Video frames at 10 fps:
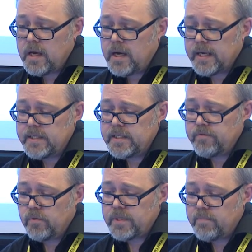I can
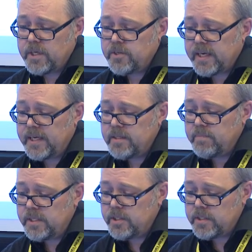default in my tracking
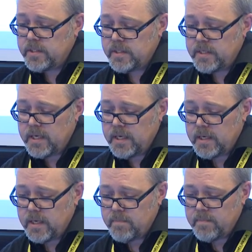dimensions here,